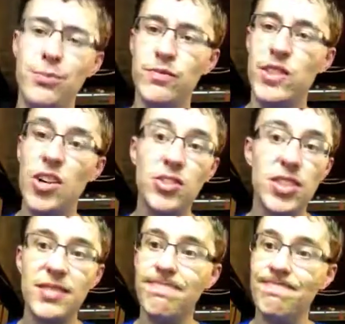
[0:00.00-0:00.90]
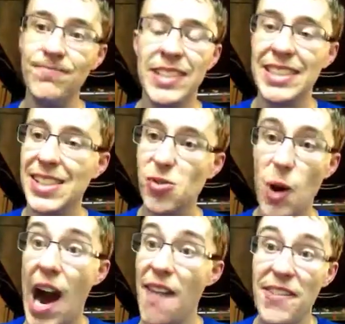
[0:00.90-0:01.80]
Folks, this is
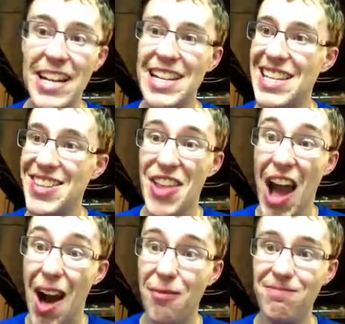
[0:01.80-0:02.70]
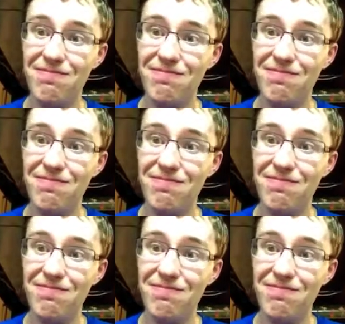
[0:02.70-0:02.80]
why we need to stop.